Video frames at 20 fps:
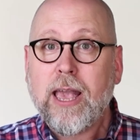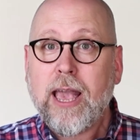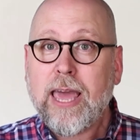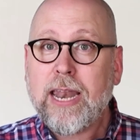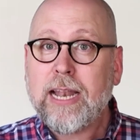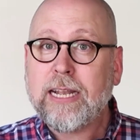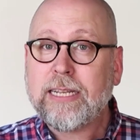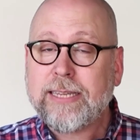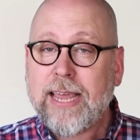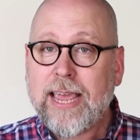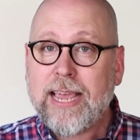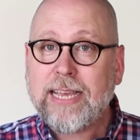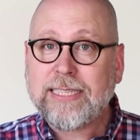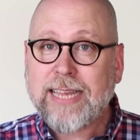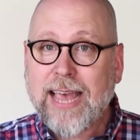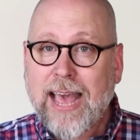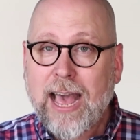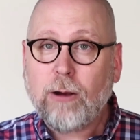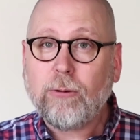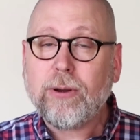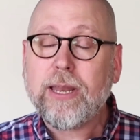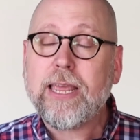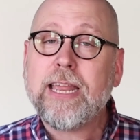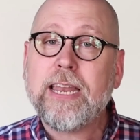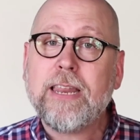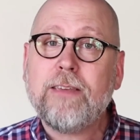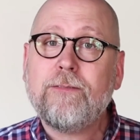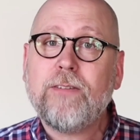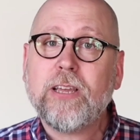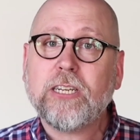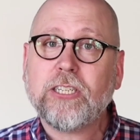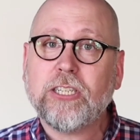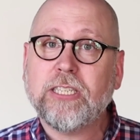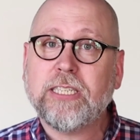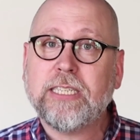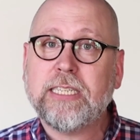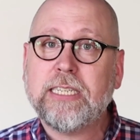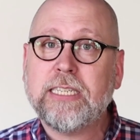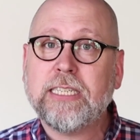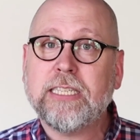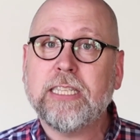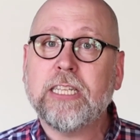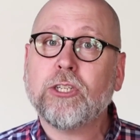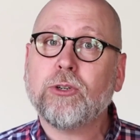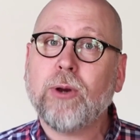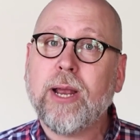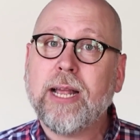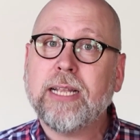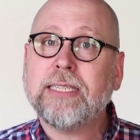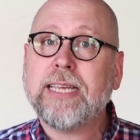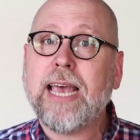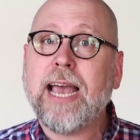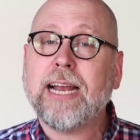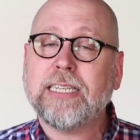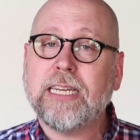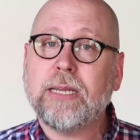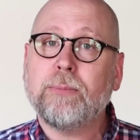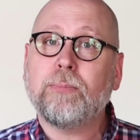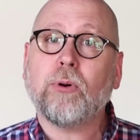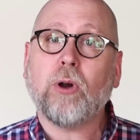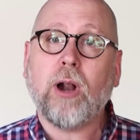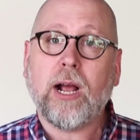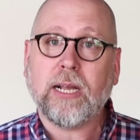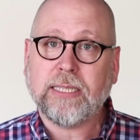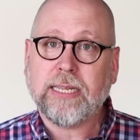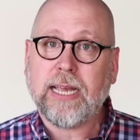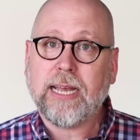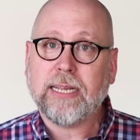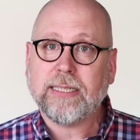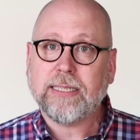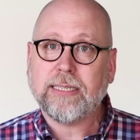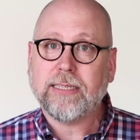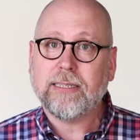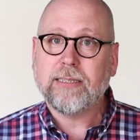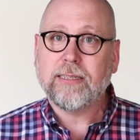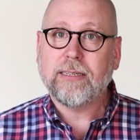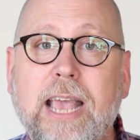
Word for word: and it takes out inefficiencies in the transacting process.